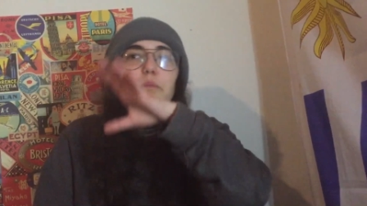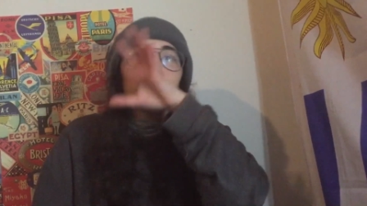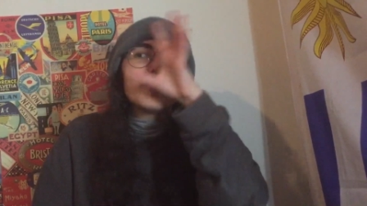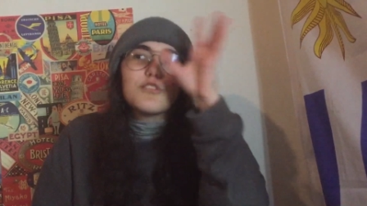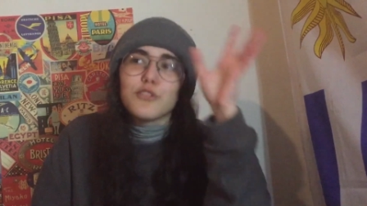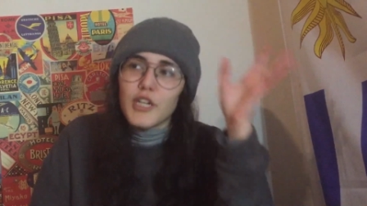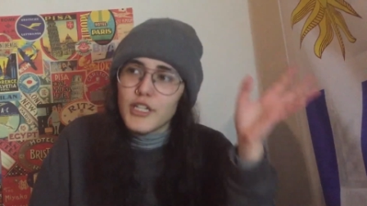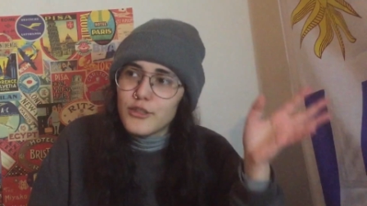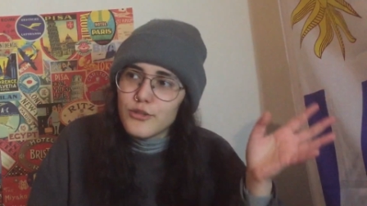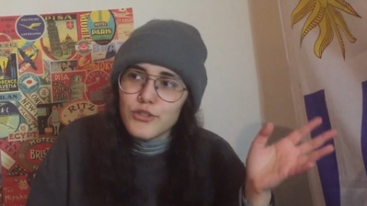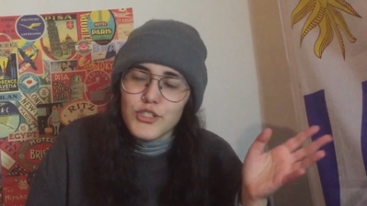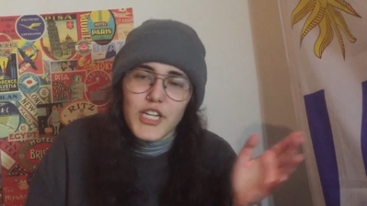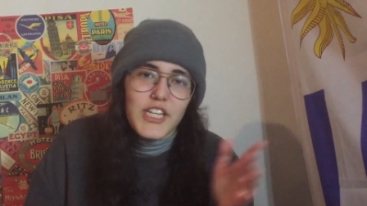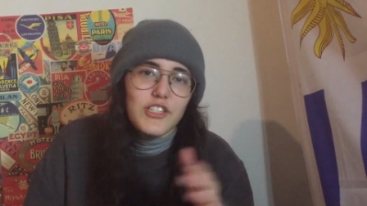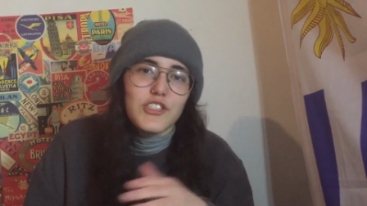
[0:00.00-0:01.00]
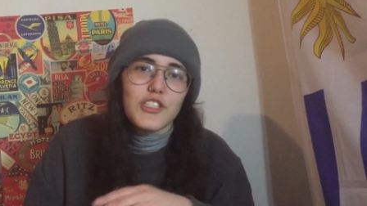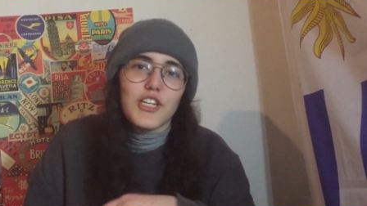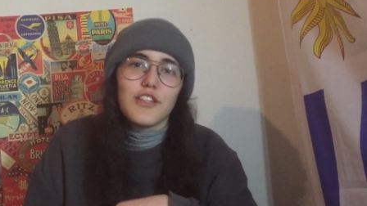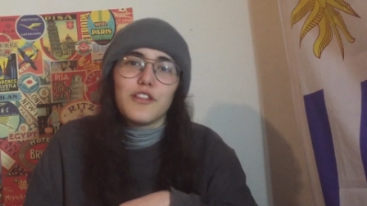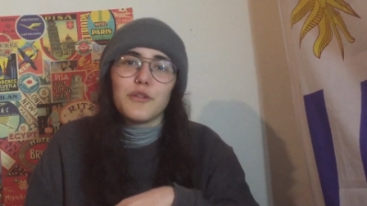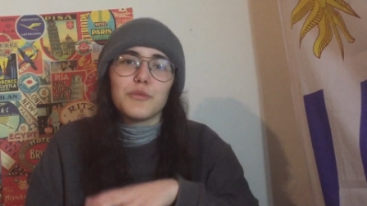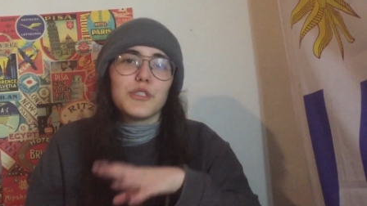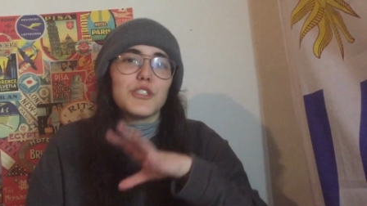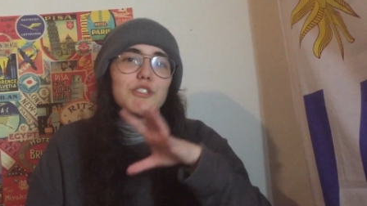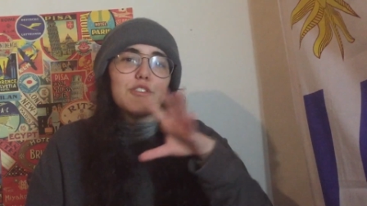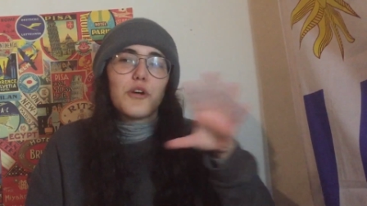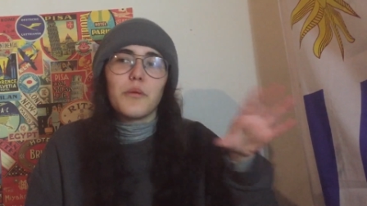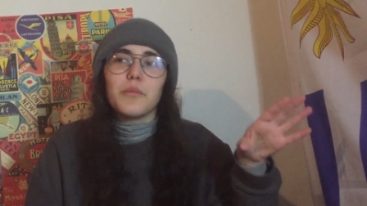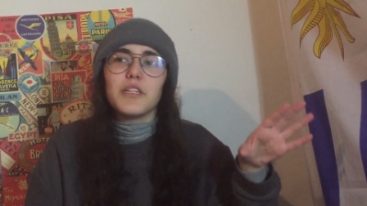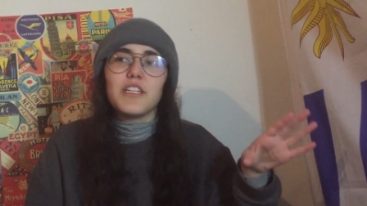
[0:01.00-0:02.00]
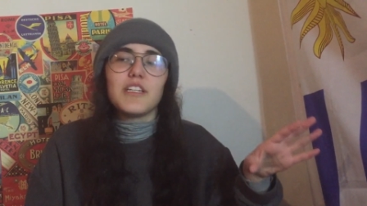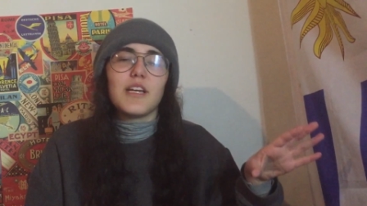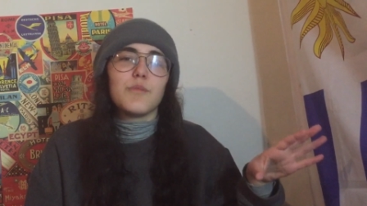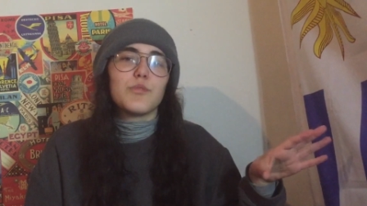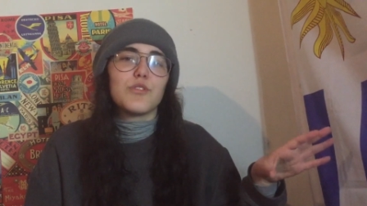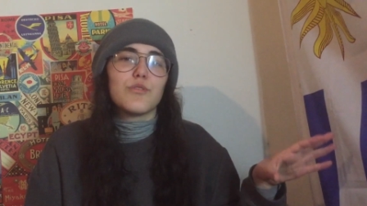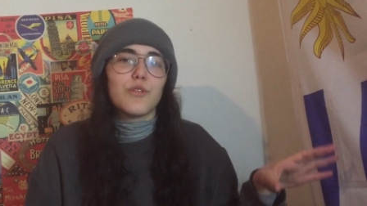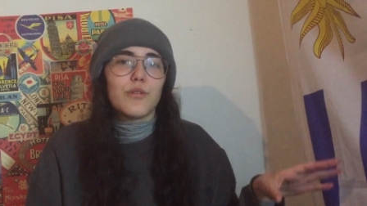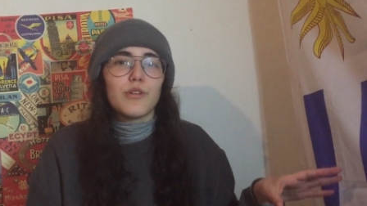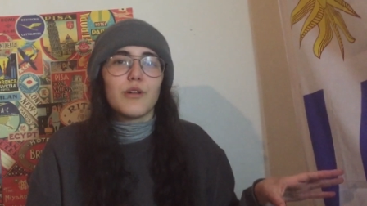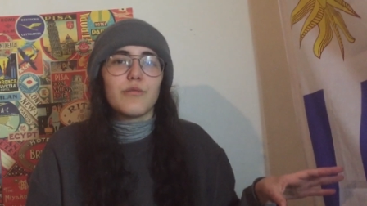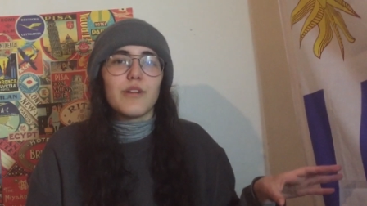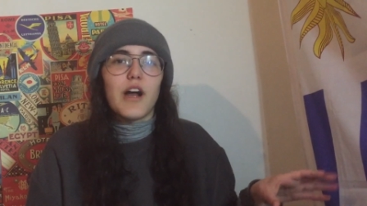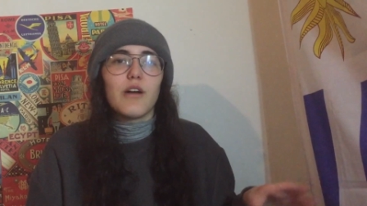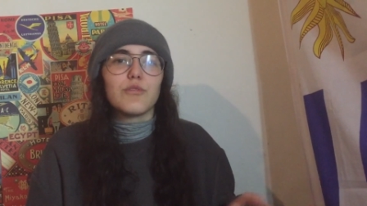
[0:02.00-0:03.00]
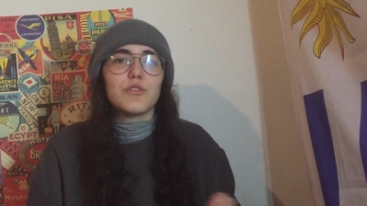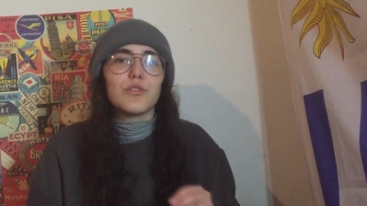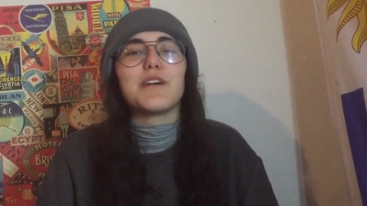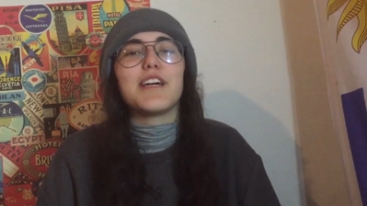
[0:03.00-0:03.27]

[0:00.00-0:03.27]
People tried to change it, there were so many names thrown around,